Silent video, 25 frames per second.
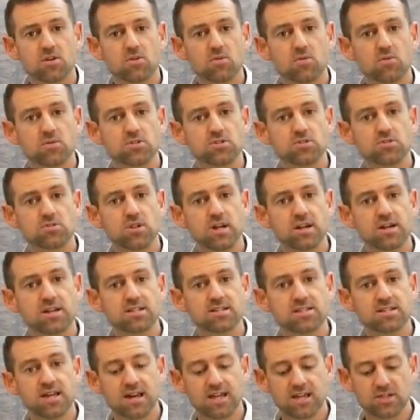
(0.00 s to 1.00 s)
Would you like
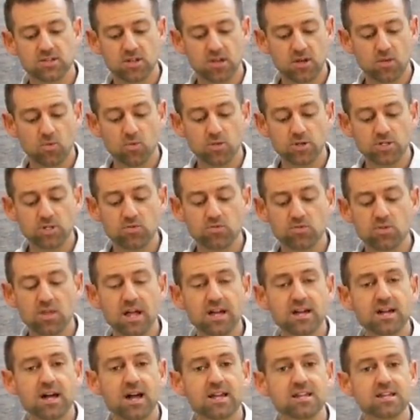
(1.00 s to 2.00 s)
second? Like, would you
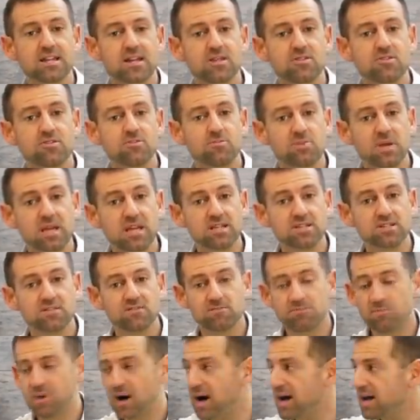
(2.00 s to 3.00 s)
like another piece
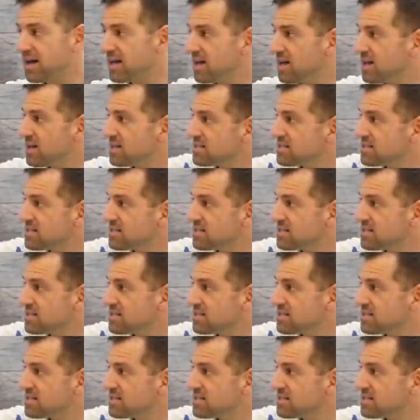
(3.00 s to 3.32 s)
of pie?